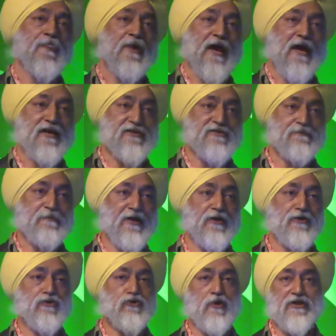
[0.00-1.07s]
And it's
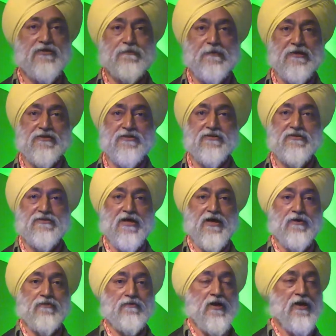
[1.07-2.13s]
been 2 expeditions
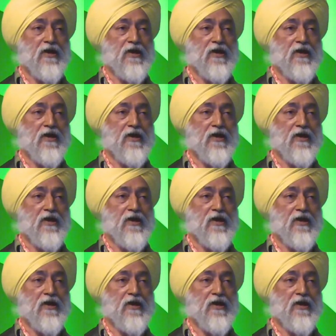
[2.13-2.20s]
down,